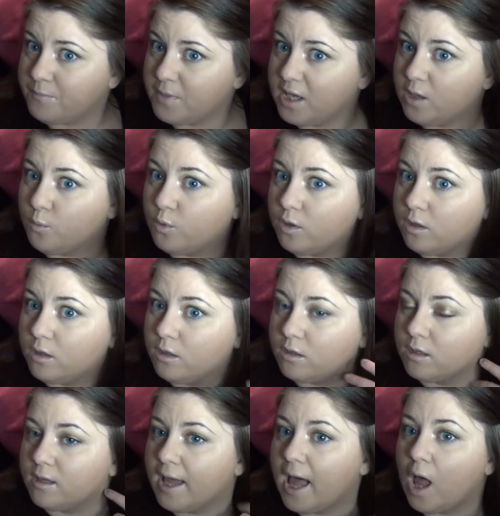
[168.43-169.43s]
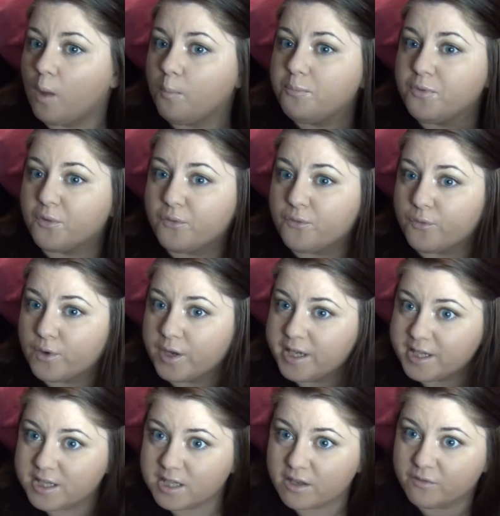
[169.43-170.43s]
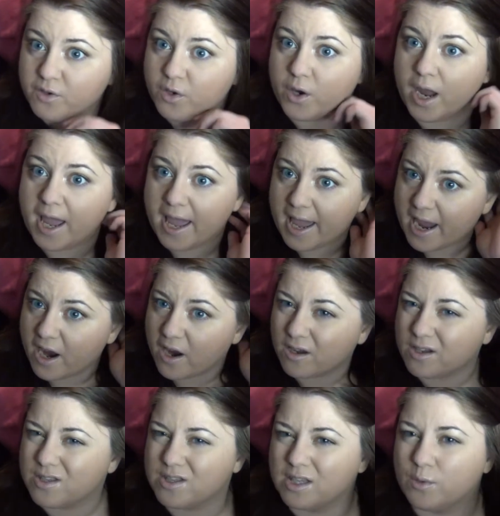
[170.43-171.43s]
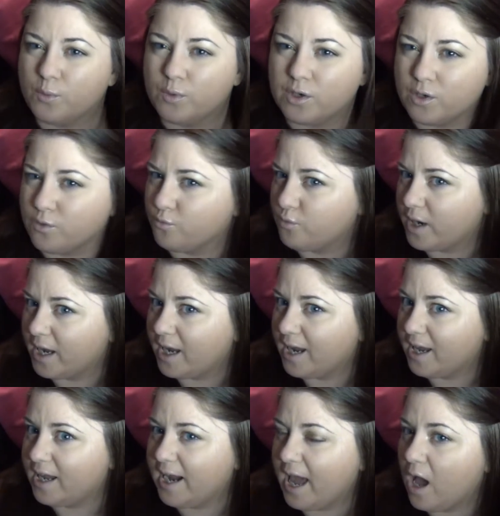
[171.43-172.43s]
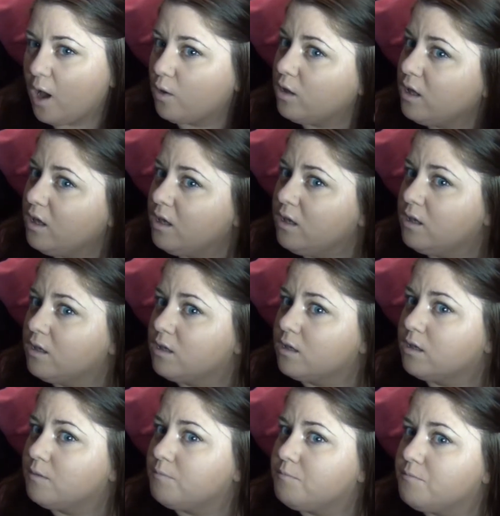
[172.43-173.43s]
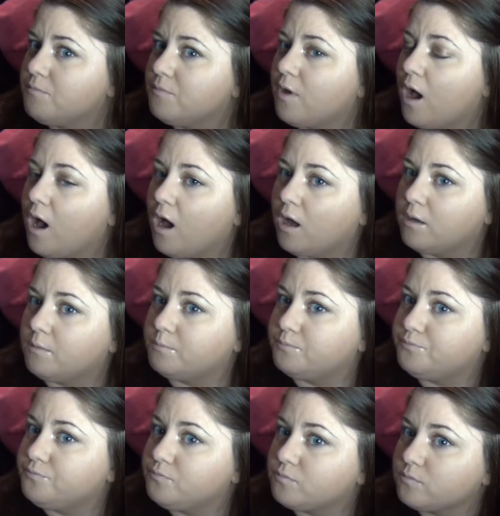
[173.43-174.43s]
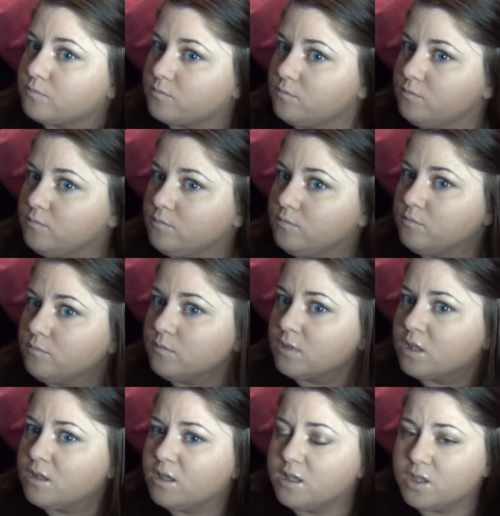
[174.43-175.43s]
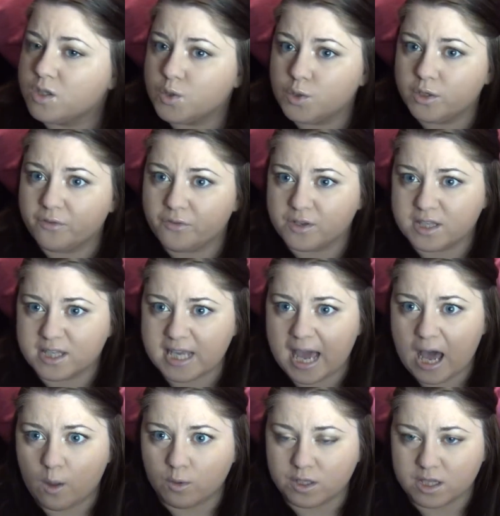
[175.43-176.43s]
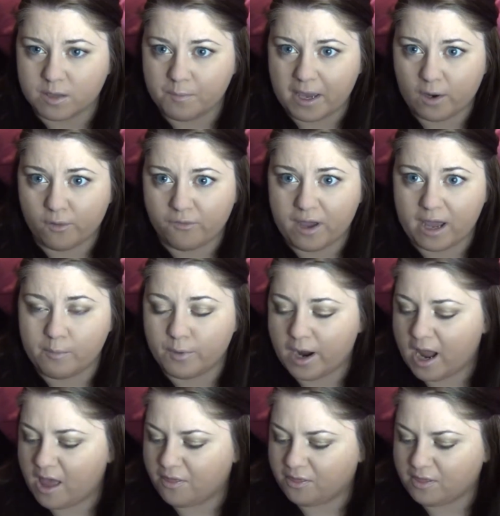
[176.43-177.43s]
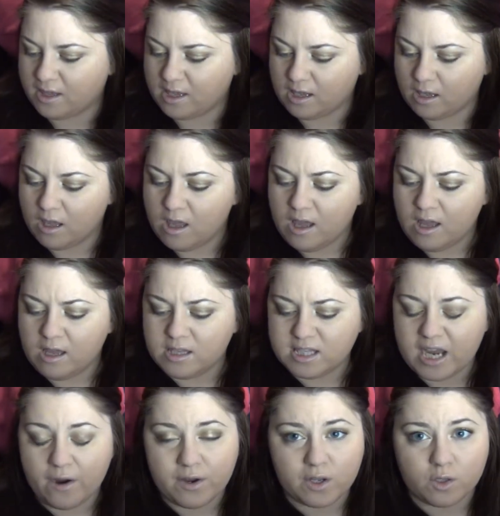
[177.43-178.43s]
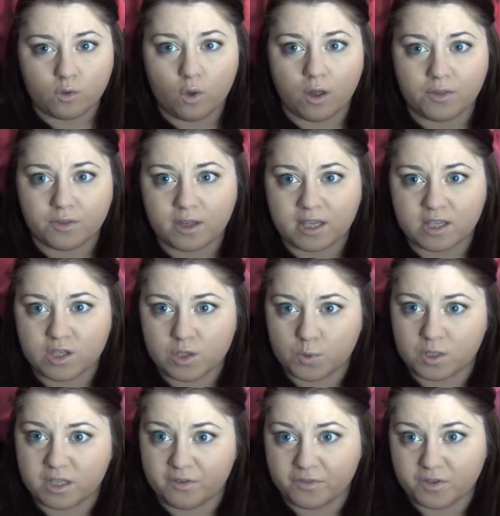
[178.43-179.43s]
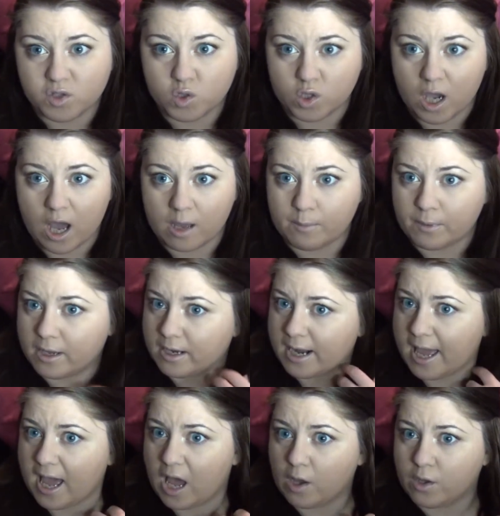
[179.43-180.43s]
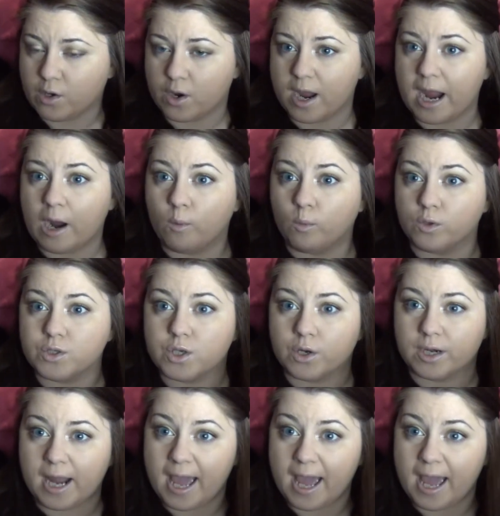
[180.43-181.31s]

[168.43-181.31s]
It will help the frizz of your hair, because like when you're wringing it out, the 2 different towels, the microfiber and the terry cloth, can do a different job on how your hair will turn